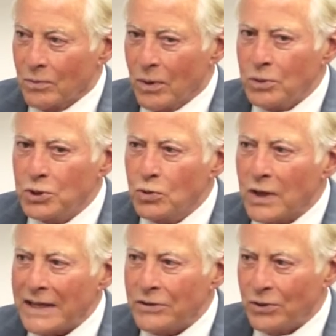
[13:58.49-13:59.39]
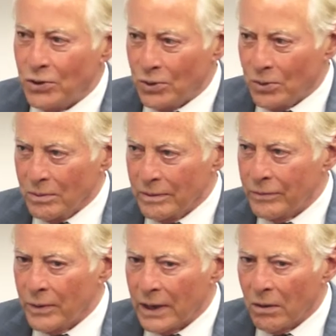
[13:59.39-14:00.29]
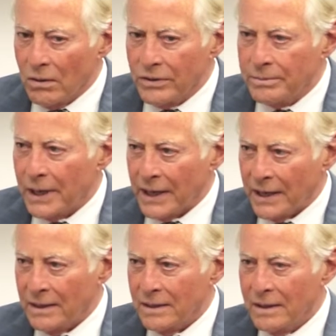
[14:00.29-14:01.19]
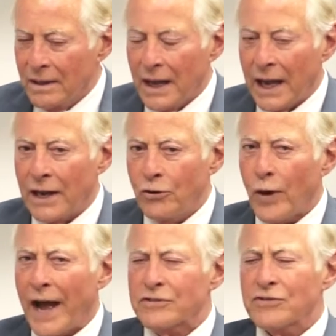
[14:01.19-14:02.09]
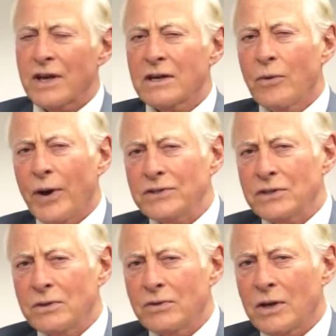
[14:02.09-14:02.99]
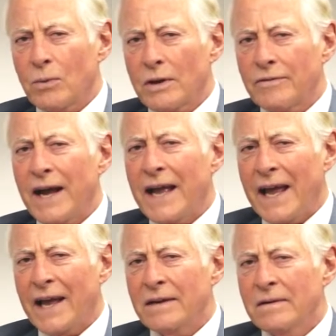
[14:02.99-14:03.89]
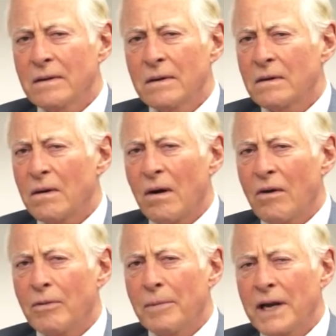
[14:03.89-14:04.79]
What would you like to do if you had all the money? And you ask that question, you think, well, if I had all the